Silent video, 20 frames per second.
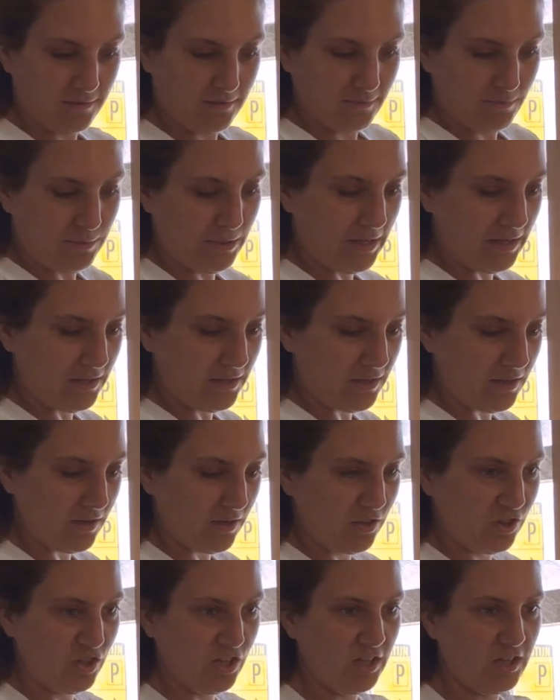blender
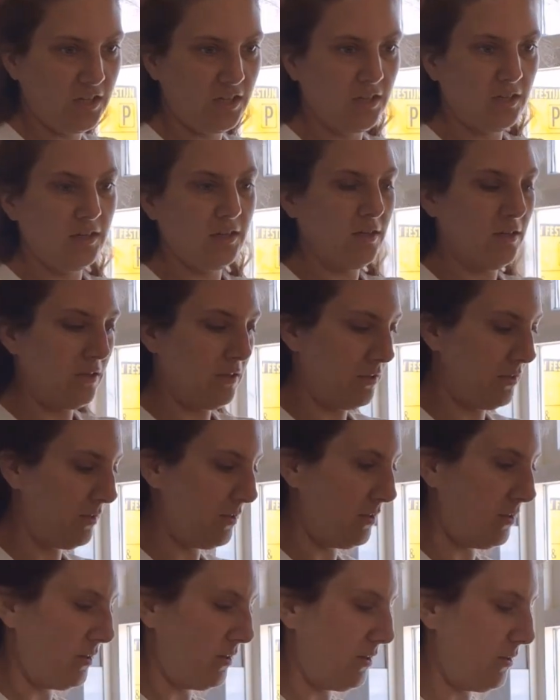thingy.
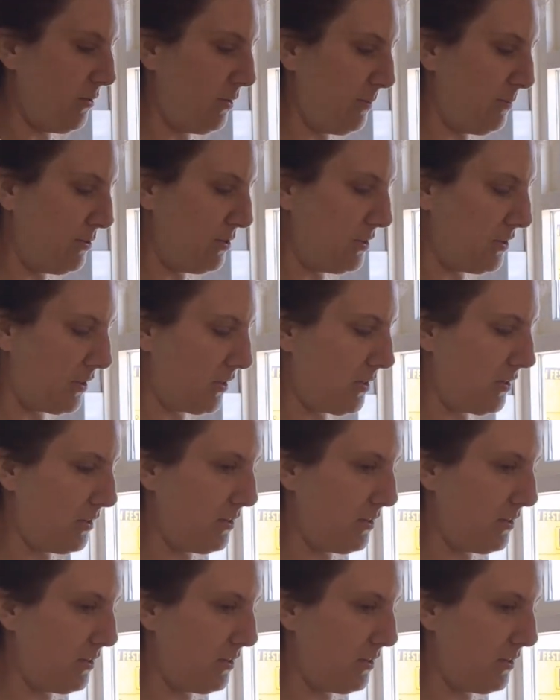Oh, I'm stuck.